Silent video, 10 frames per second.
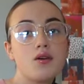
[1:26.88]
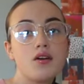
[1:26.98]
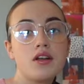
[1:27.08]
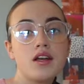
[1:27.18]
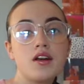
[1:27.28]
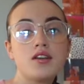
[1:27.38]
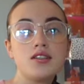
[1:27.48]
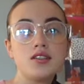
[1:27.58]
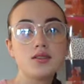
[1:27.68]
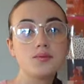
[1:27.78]
in England
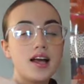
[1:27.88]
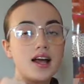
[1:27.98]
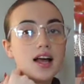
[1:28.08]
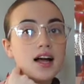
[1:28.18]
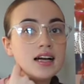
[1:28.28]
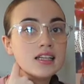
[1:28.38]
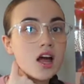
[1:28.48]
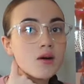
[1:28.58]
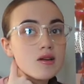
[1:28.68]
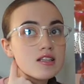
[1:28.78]
and
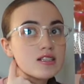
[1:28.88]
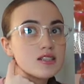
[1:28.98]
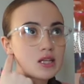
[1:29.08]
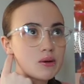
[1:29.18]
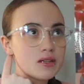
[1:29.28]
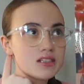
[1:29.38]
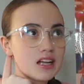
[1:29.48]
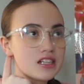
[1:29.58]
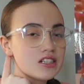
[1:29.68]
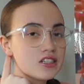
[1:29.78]
I was so
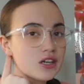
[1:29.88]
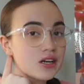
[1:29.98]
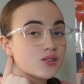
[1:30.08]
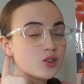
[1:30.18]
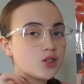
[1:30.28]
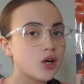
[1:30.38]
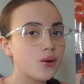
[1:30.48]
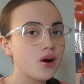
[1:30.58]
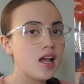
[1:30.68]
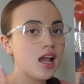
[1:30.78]
excited, you don't even
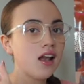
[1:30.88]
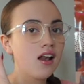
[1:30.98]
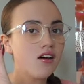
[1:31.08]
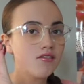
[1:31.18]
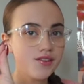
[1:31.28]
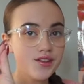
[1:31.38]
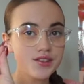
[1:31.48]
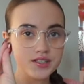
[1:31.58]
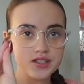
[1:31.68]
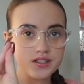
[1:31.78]
know. I love
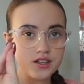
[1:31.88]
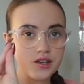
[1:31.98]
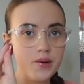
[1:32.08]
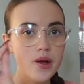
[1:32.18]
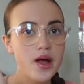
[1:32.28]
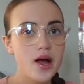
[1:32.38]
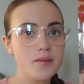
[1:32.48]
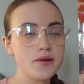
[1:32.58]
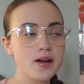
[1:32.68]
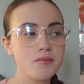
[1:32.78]
the snow. I
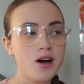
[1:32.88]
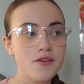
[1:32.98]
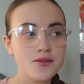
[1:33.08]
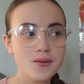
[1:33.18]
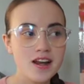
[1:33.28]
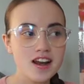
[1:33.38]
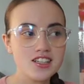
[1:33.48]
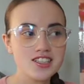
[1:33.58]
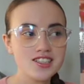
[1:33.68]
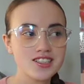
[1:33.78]
mean, I'm half
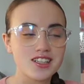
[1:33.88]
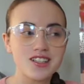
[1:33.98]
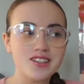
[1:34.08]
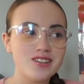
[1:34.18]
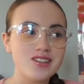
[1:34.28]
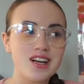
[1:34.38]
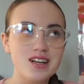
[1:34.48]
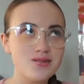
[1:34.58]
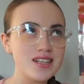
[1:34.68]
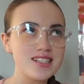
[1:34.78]
Swedish so it
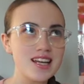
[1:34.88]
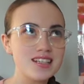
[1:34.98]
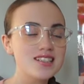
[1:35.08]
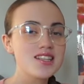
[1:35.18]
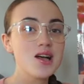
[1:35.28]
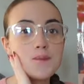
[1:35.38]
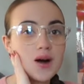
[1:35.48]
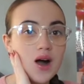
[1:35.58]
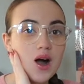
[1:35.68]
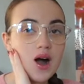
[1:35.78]
kind of makes sense,
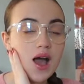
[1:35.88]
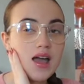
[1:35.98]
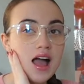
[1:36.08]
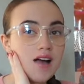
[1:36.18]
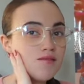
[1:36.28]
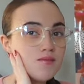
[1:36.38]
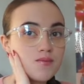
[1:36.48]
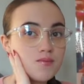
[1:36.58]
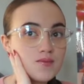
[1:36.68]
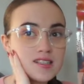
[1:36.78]
but I hadn't
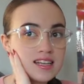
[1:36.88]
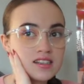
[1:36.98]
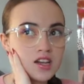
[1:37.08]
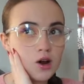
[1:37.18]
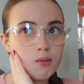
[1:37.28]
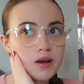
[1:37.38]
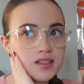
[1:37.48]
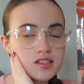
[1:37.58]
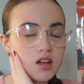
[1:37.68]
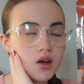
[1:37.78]
seen snow or been in